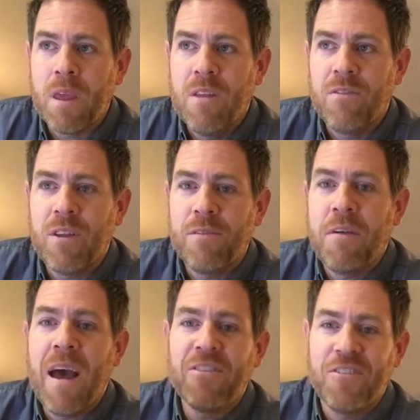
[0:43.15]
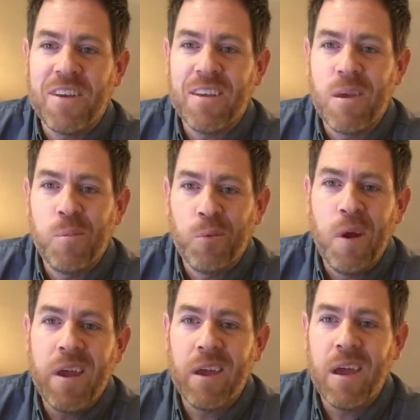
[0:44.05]
instead of fasting and
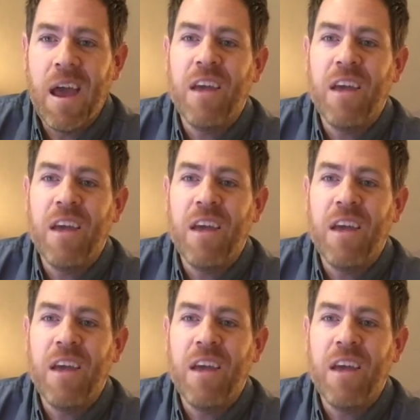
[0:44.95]
praying